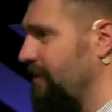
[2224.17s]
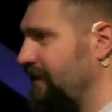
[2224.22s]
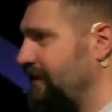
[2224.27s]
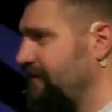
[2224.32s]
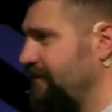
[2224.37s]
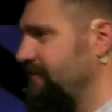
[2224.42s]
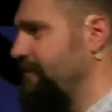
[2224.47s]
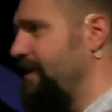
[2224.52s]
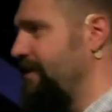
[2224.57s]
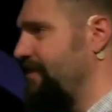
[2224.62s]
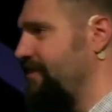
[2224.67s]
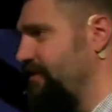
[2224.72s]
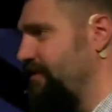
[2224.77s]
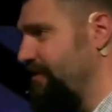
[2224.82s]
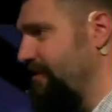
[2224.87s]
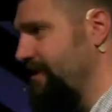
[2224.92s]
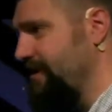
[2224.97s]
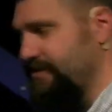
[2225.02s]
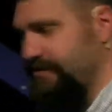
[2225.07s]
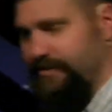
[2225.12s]
I guess about
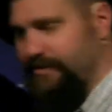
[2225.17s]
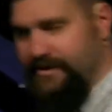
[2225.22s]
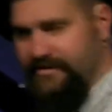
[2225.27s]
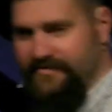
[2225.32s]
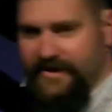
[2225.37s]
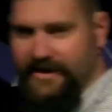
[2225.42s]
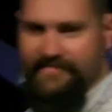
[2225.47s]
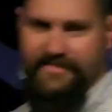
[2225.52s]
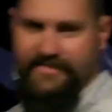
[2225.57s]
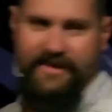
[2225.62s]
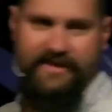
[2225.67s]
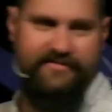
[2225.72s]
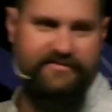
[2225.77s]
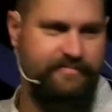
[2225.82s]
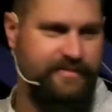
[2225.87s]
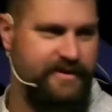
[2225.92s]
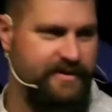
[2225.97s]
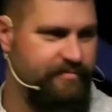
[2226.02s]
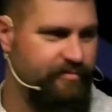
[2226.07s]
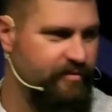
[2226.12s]
30, 35,000
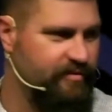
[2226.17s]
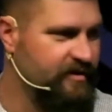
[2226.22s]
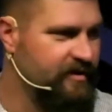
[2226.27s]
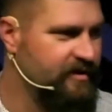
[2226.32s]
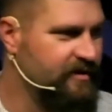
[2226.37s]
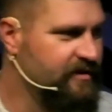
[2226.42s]
people.